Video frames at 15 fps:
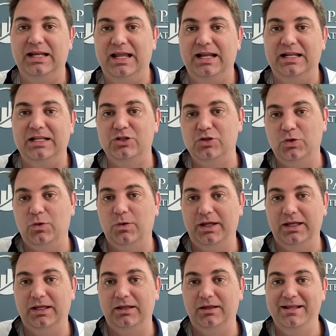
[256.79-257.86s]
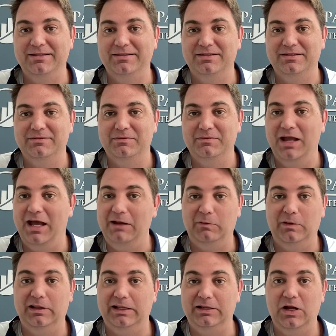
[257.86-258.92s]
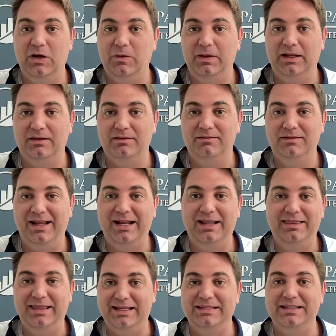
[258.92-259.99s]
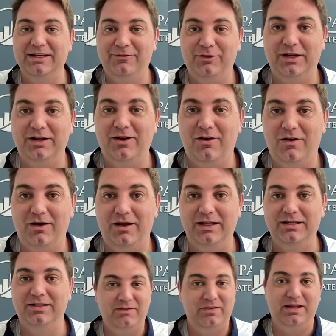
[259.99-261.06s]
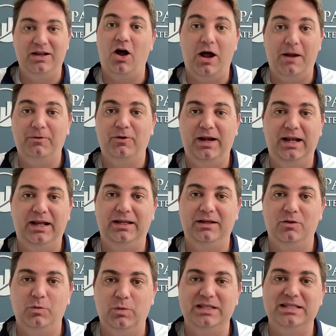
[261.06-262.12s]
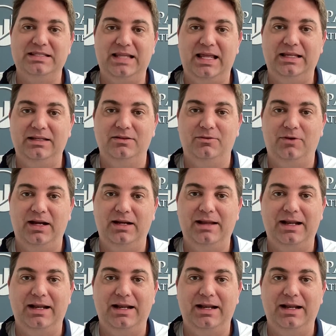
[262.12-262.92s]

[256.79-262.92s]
and enjoying and not really knowing anything different than operating real estate, right?